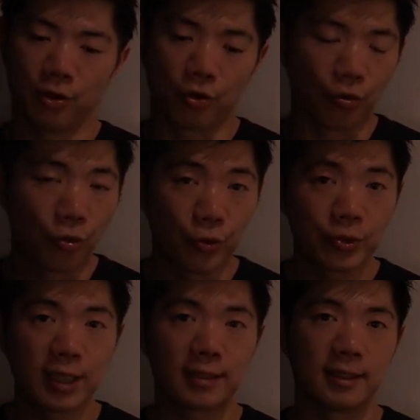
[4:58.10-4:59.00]
go
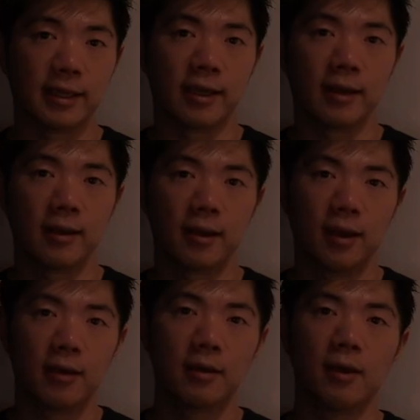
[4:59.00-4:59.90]
through the day
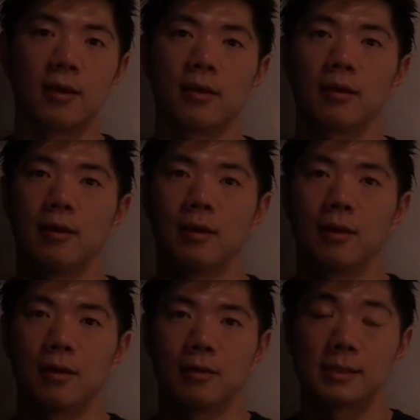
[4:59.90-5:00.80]
and then
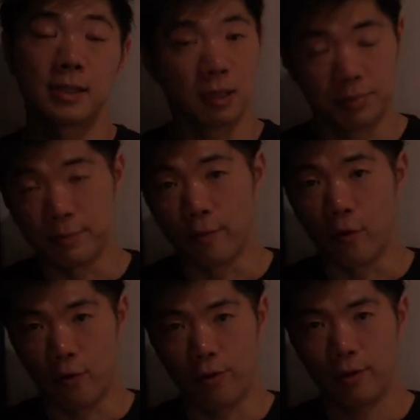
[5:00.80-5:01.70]
sleep
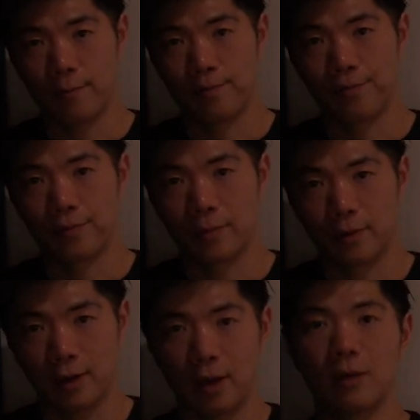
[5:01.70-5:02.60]
more
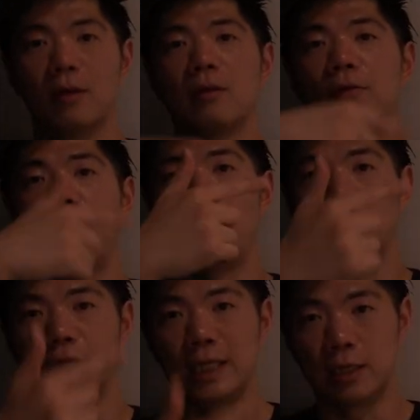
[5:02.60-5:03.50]
And then the
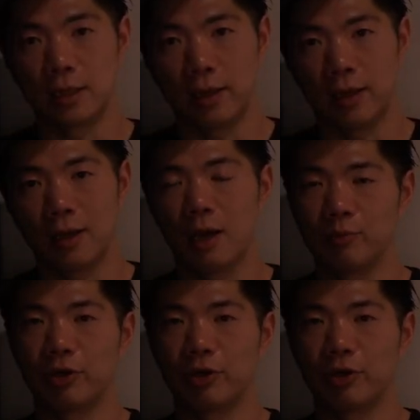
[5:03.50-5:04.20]
following day, I'm